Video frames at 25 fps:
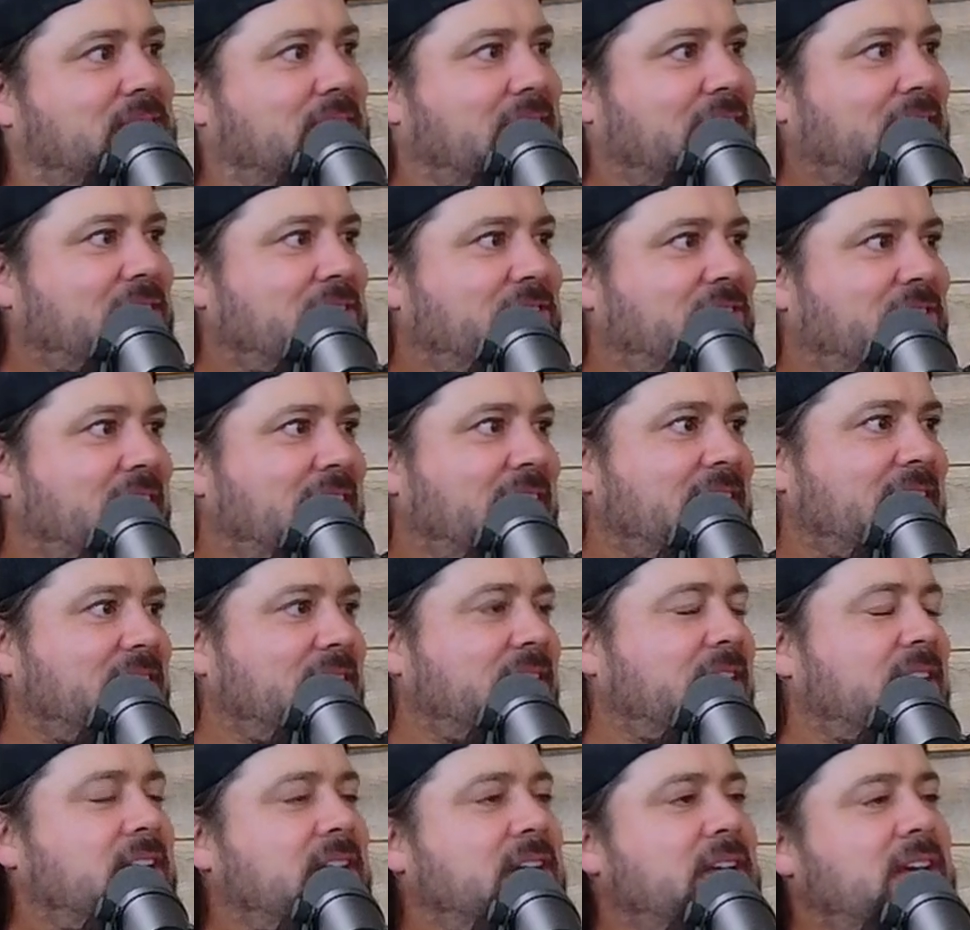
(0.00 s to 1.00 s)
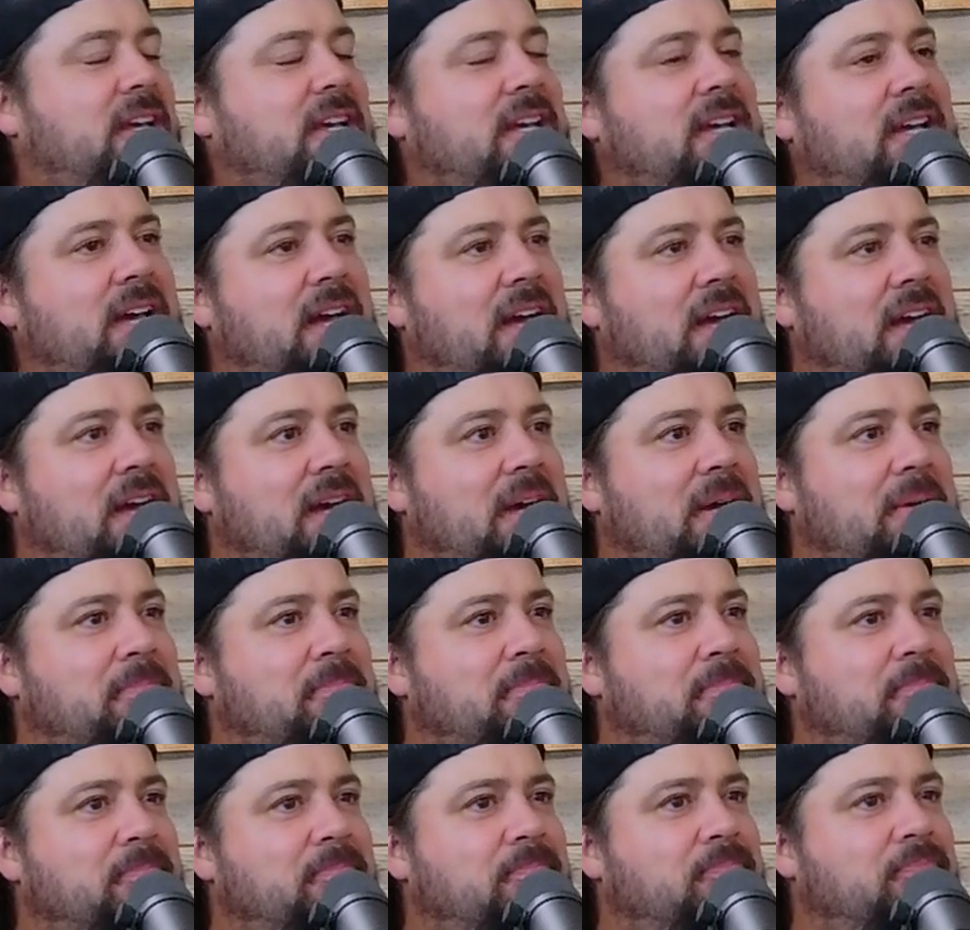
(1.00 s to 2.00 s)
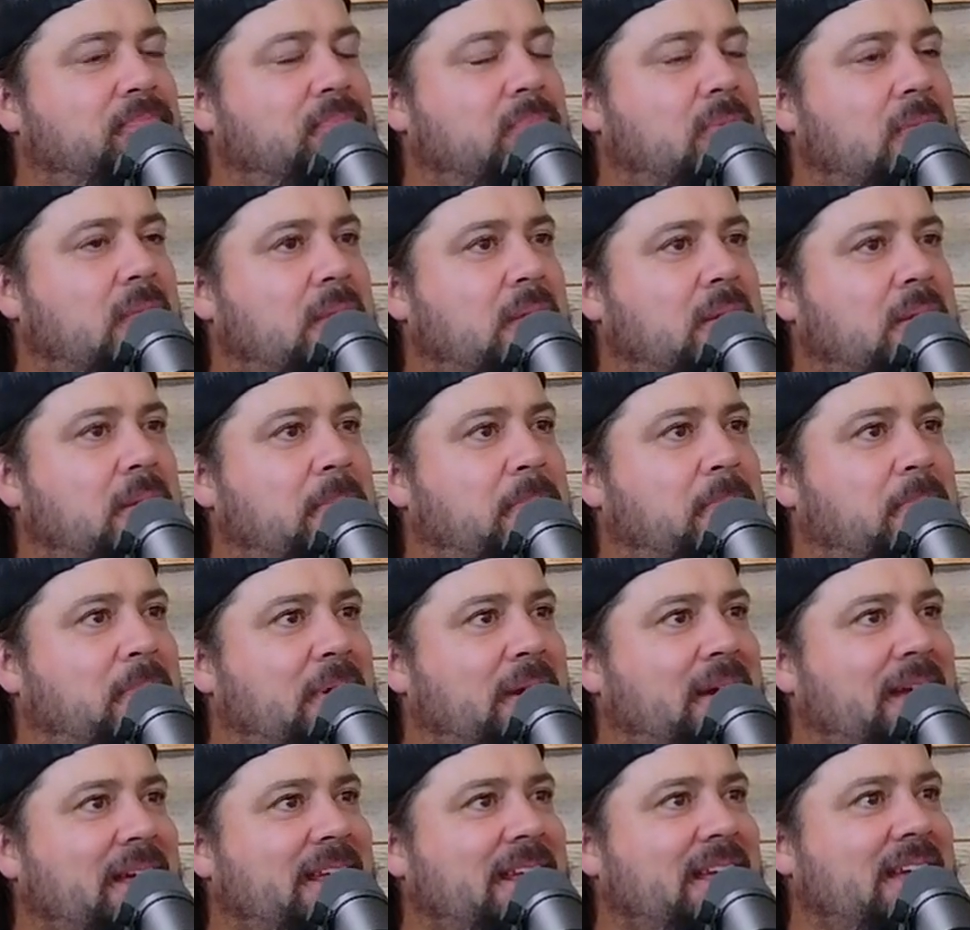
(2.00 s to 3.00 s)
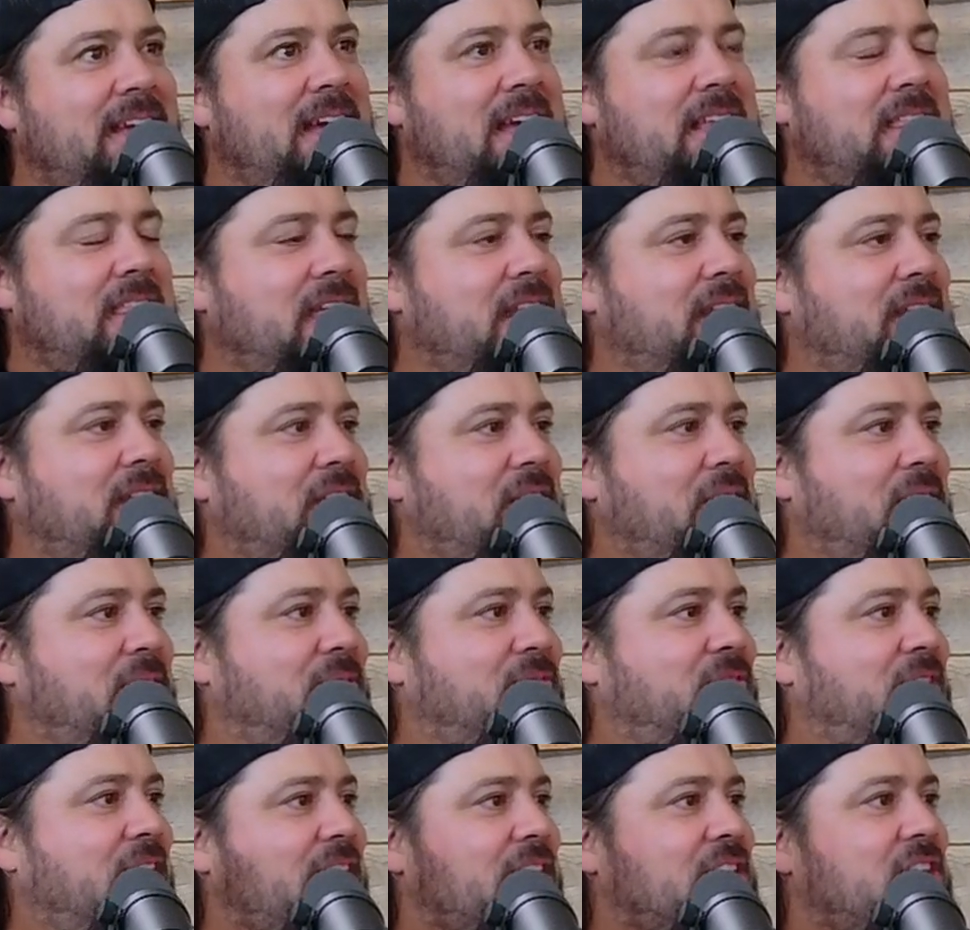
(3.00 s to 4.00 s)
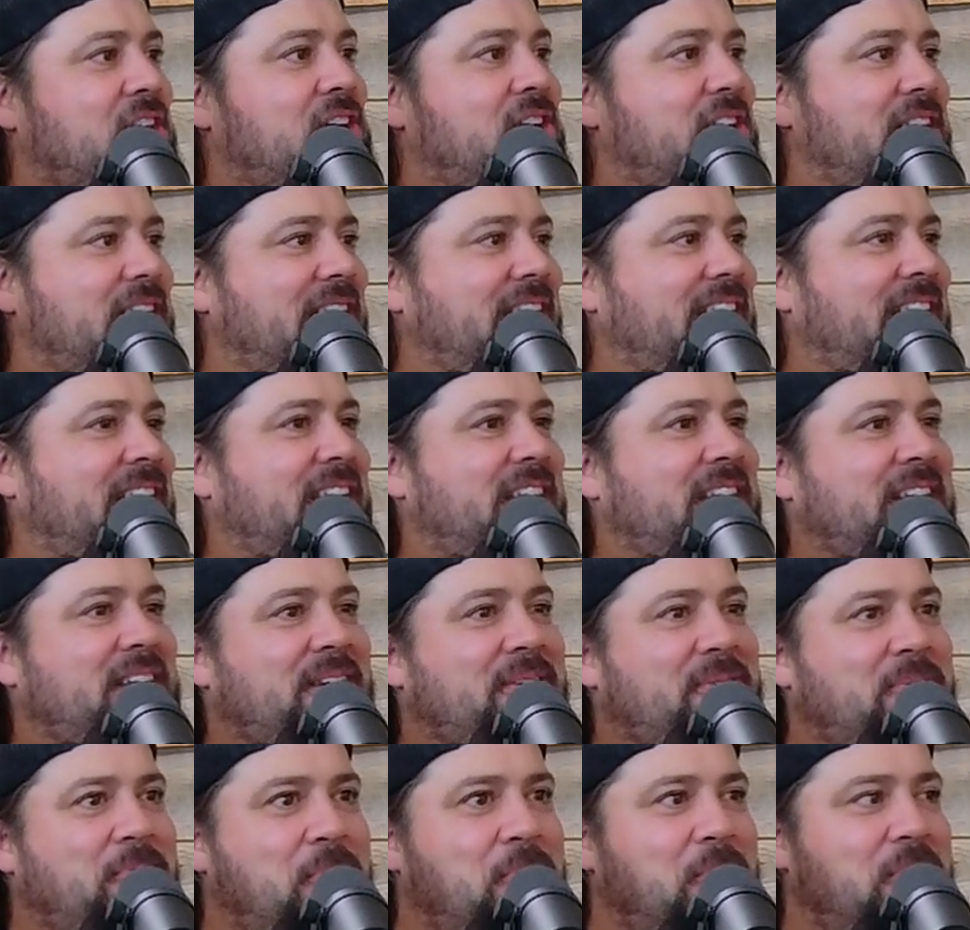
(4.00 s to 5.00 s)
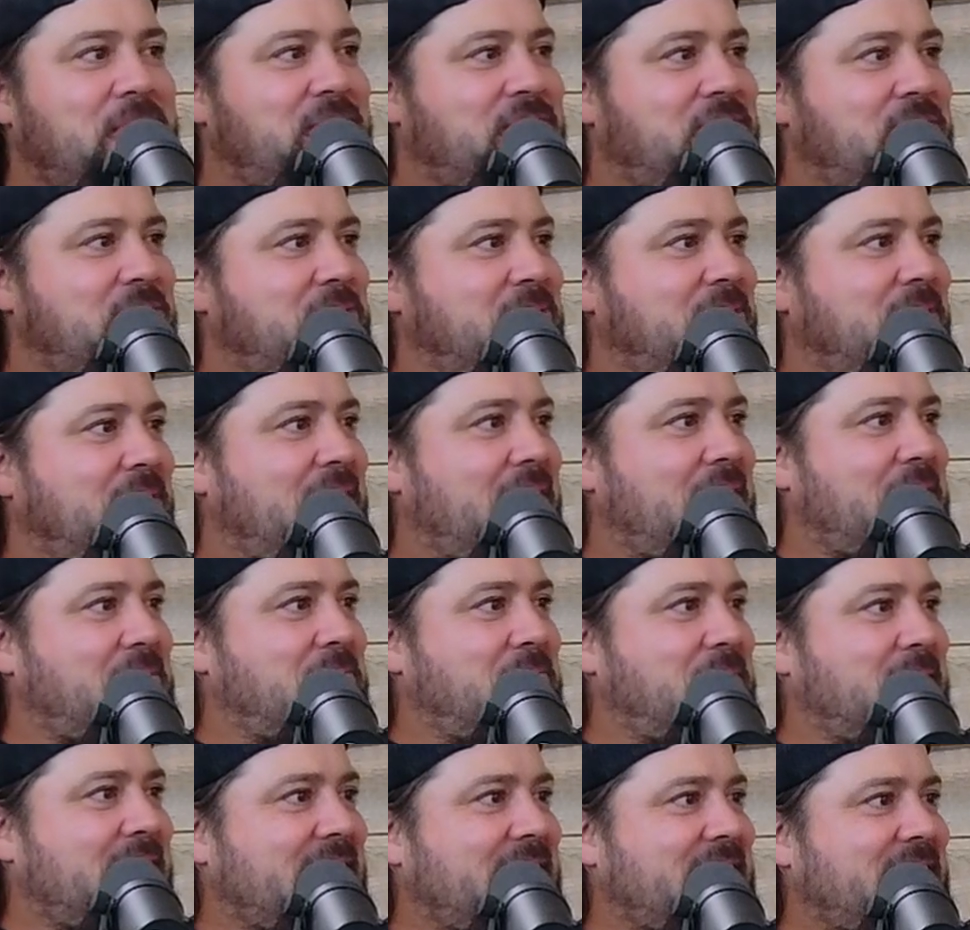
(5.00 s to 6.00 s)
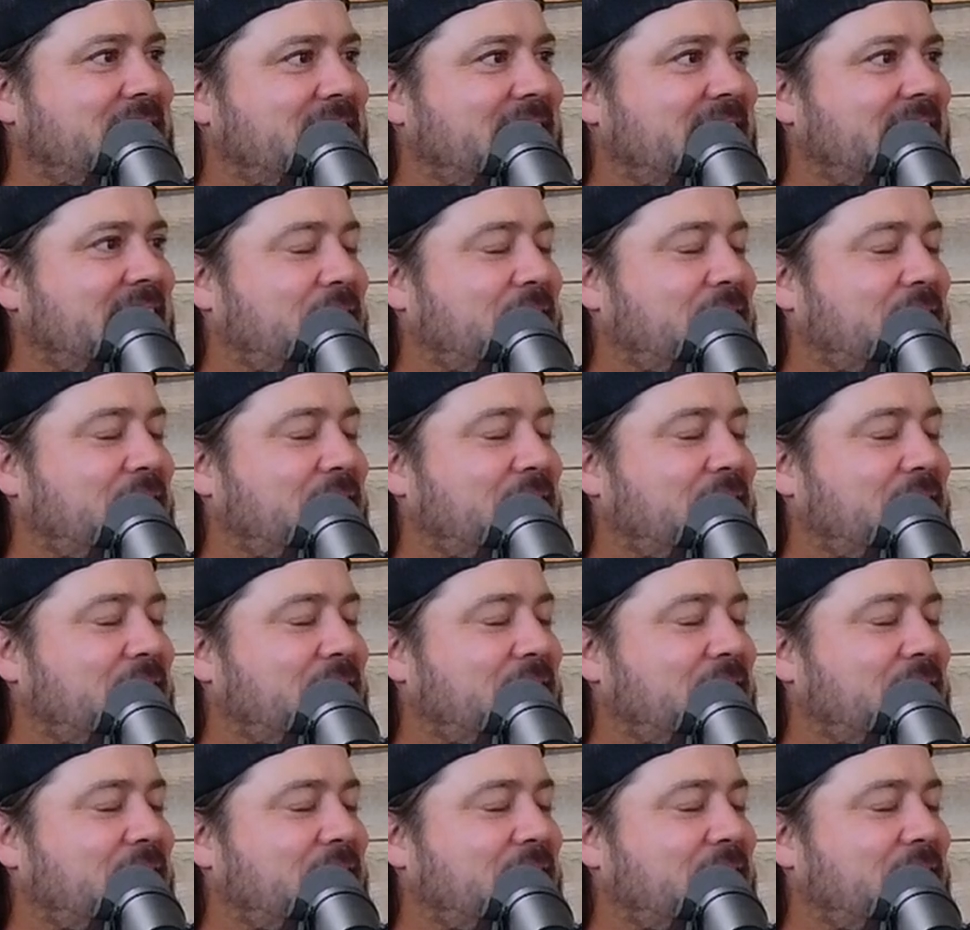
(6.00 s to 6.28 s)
second child, um, but I said, you know, if I could, would you let me?